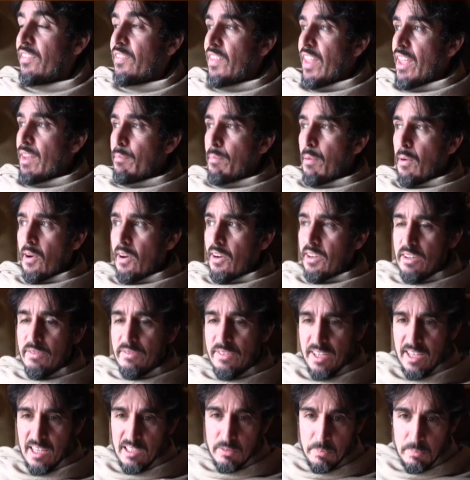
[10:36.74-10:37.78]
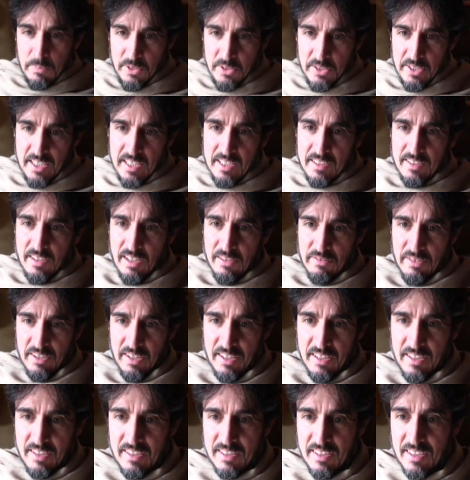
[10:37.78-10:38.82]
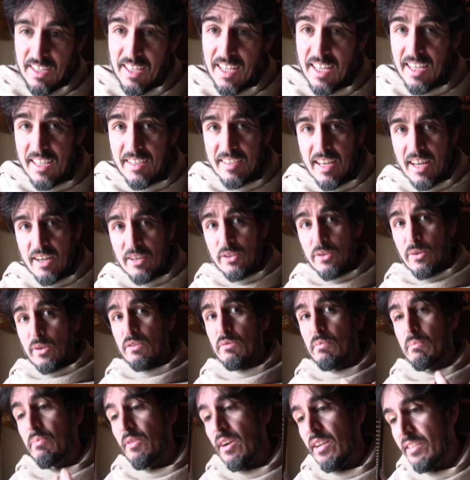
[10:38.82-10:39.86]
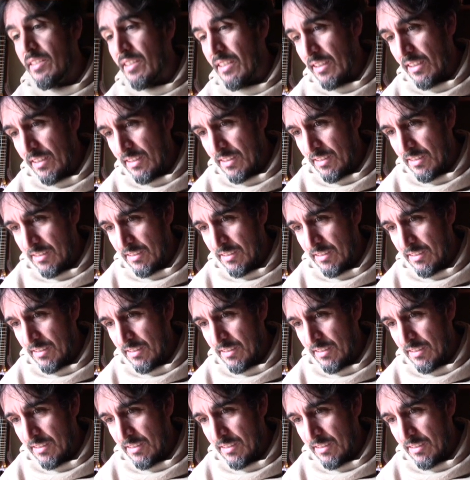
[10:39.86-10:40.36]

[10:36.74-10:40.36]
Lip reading: then part of the experience of it is how you express it.